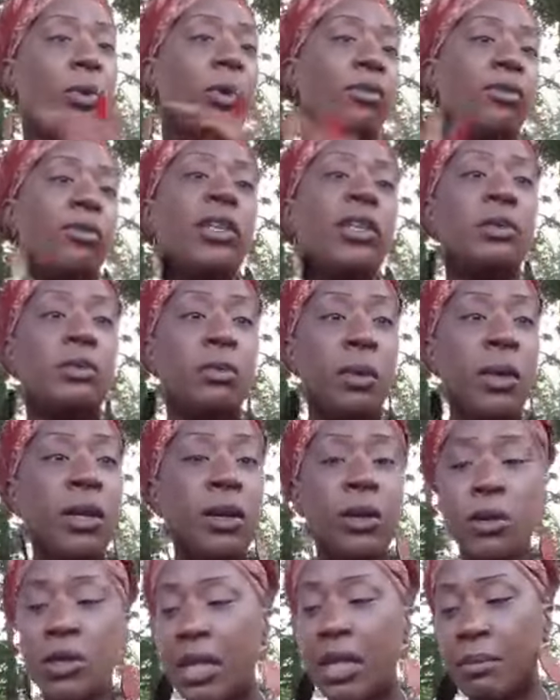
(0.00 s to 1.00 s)
Well, depending
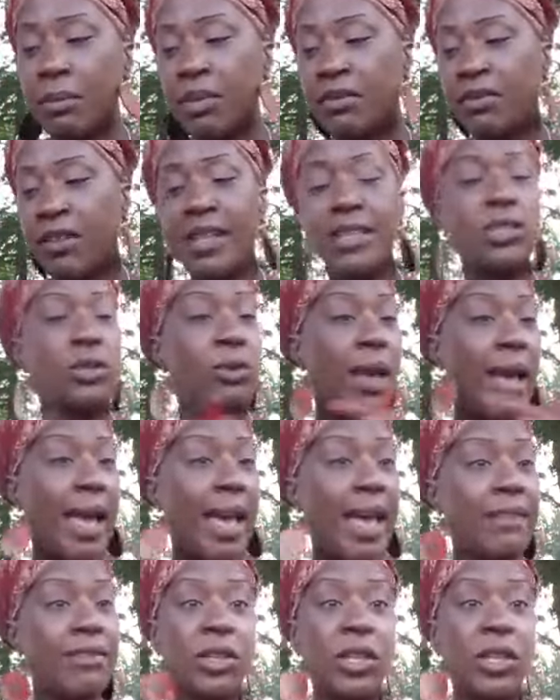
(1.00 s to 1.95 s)
on the type of device you have,